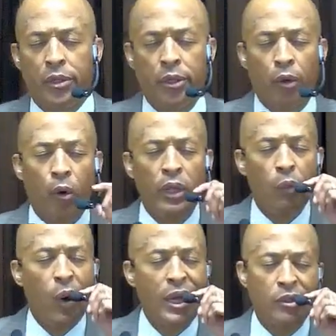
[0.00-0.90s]
to the
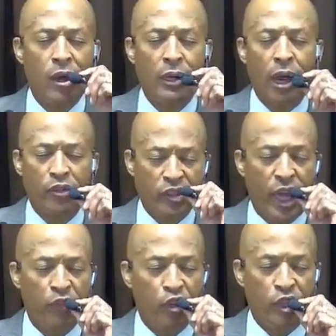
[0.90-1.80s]
only wise God, our
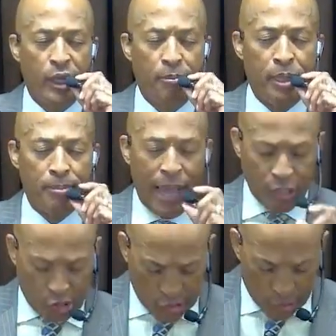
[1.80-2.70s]
Savior, to him be
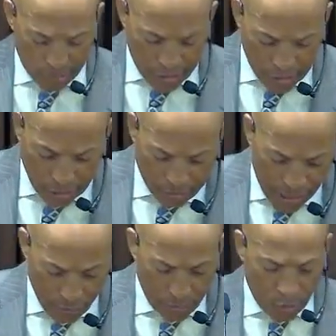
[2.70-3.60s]
majesty, dominion, and
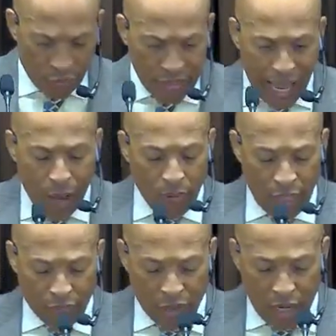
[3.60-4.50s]
power, both now
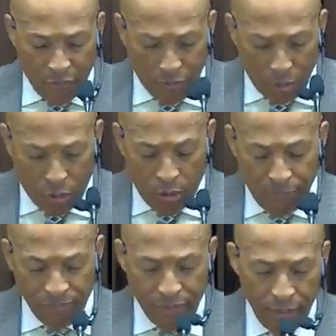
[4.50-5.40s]
and
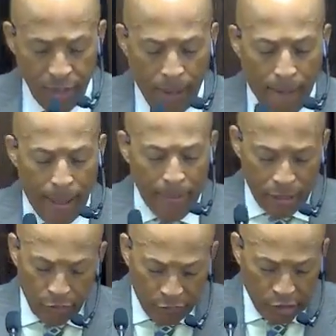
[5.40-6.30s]
forevermore. And
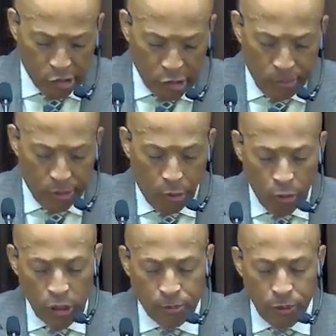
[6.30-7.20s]
may the fellowship of the
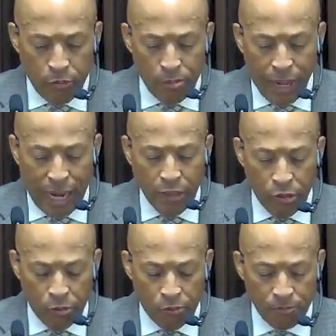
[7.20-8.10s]
Holy Spirit remind
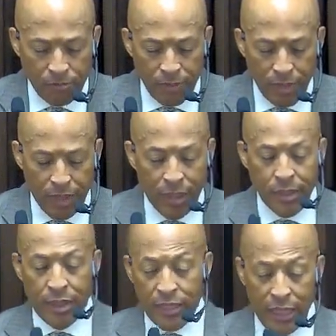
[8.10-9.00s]
you
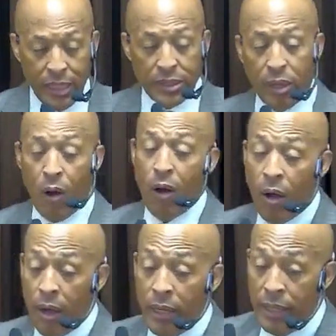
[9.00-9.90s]
that these
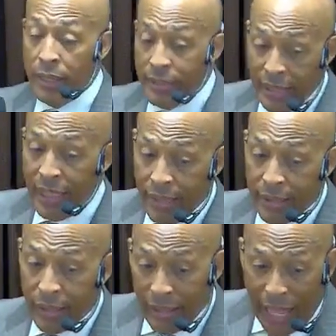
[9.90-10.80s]
are
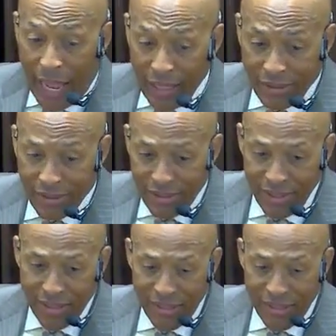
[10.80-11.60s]
indeed the last